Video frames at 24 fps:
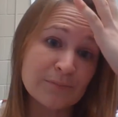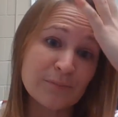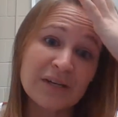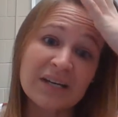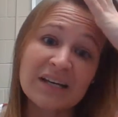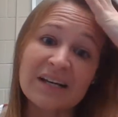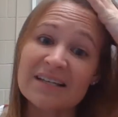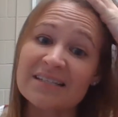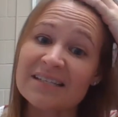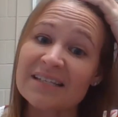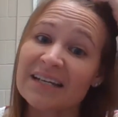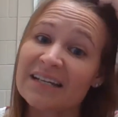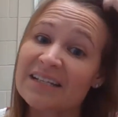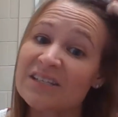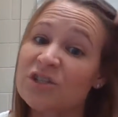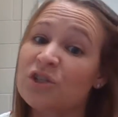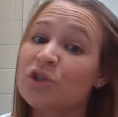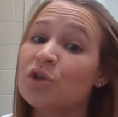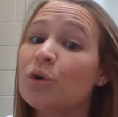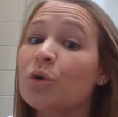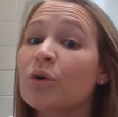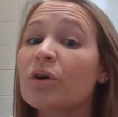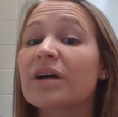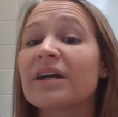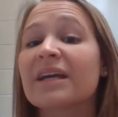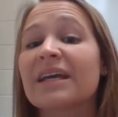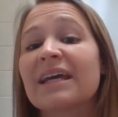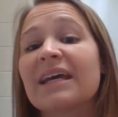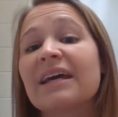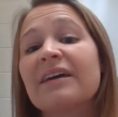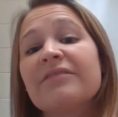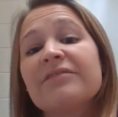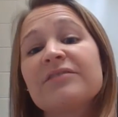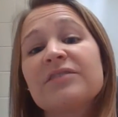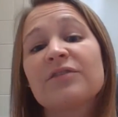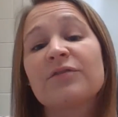because it is your
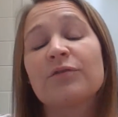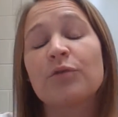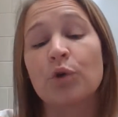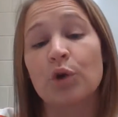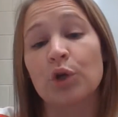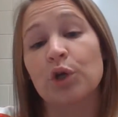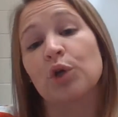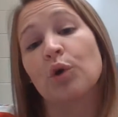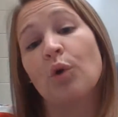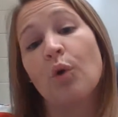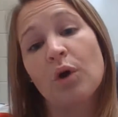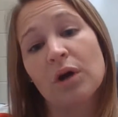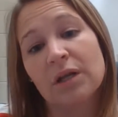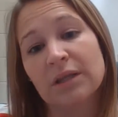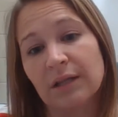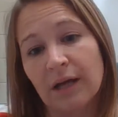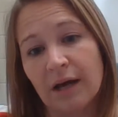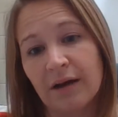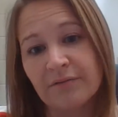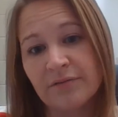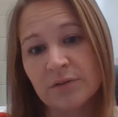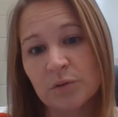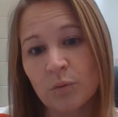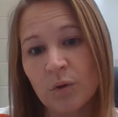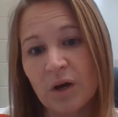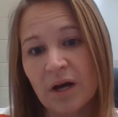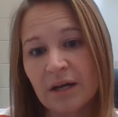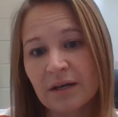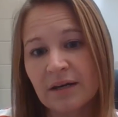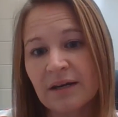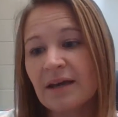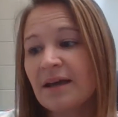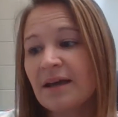gift for your loved one.